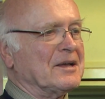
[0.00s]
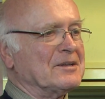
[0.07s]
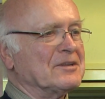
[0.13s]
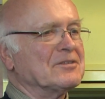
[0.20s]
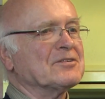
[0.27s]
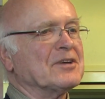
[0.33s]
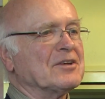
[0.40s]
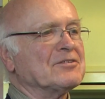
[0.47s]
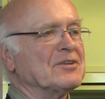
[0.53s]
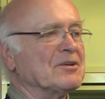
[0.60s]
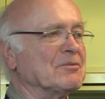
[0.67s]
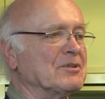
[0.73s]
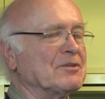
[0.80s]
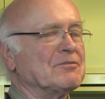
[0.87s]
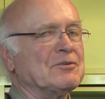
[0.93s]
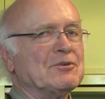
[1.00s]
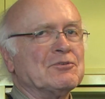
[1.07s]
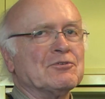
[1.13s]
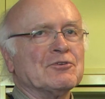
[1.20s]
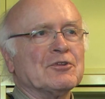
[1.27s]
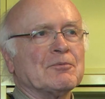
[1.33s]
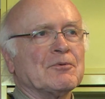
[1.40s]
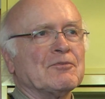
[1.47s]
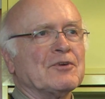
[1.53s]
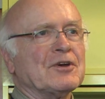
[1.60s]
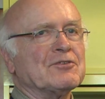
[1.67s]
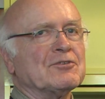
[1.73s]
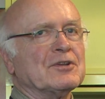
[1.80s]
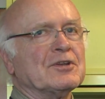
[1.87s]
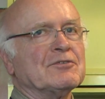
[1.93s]
discussing what the future of the
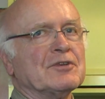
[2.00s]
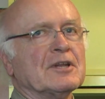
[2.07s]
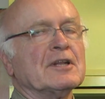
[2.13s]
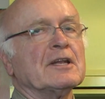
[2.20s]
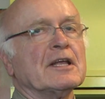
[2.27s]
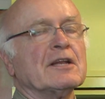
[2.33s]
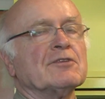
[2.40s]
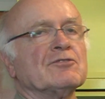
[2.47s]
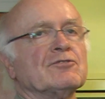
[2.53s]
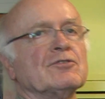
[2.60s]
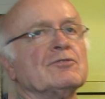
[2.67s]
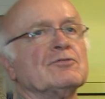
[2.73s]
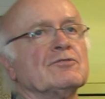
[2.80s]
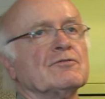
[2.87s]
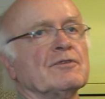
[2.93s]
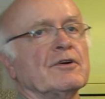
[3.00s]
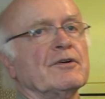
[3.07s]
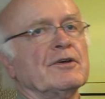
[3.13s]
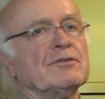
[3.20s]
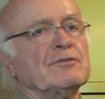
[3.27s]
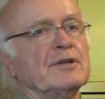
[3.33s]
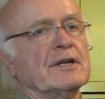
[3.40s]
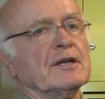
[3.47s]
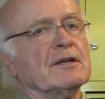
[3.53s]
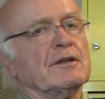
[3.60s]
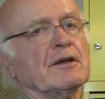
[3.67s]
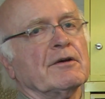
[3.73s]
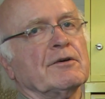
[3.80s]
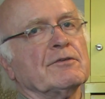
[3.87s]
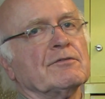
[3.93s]
profession is in it, and it shoots various
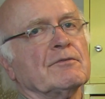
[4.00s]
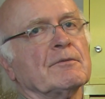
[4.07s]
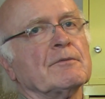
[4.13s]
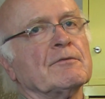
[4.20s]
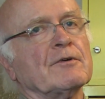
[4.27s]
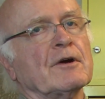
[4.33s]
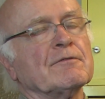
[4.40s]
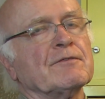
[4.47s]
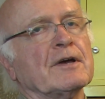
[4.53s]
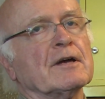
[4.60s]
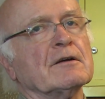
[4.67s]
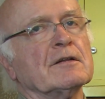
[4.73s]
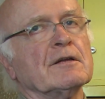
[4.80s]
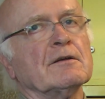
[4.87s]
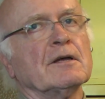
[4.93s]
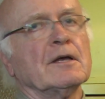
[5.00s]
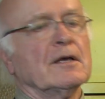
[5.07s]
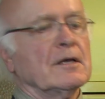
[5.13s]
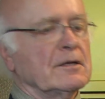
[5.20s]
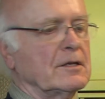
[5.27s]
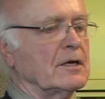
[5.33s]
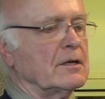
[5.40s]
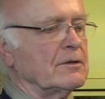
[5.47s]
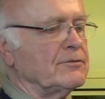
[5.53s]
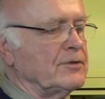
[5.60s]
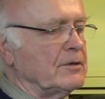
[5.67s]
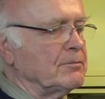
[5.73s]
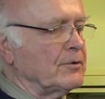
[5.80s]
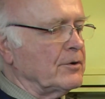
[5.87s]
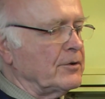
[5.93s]
dignitaries from our faculty, Donald
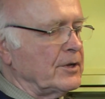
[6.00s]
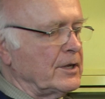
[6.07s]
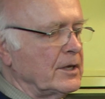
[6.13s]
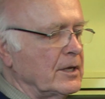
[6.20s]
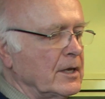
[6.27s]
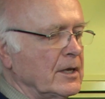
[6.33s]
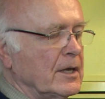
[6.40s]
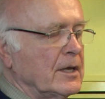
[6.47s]
C. Brody.